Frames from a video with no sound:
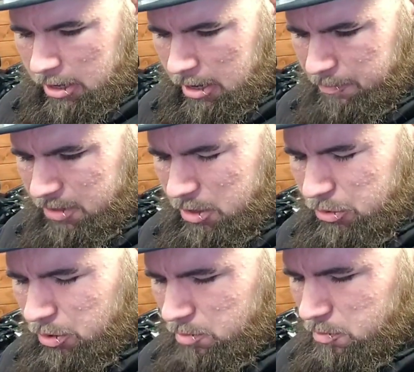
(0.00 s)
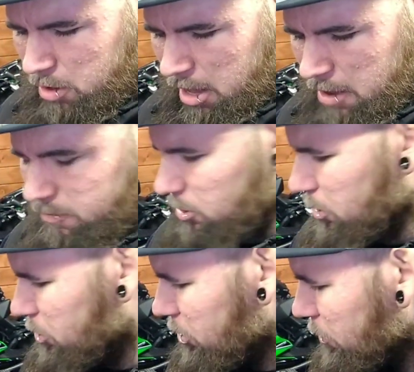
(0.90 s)
They're not ever
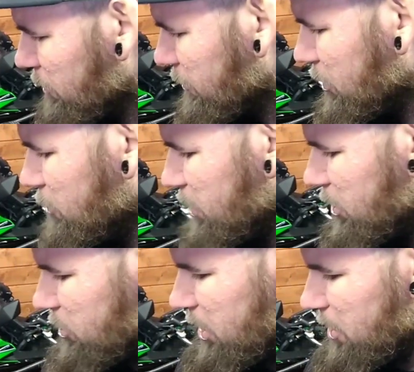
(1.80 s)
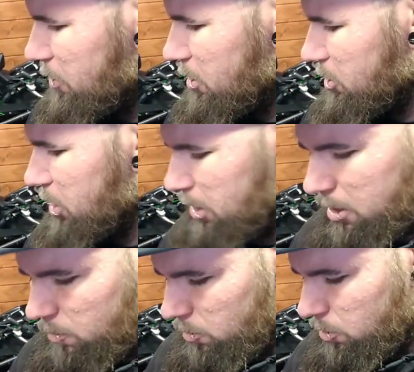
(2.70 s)
so suited for these bars, and now they stick
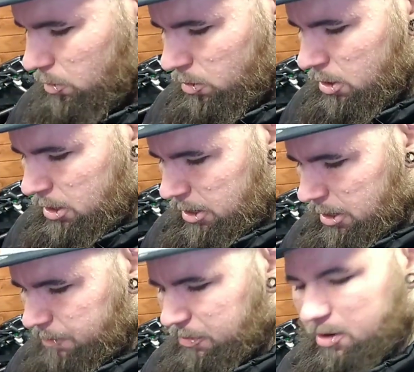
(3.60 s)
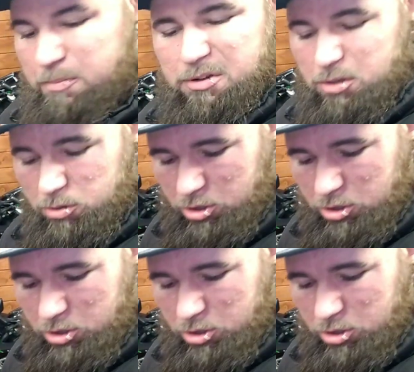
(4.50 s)
out more. They're a bit too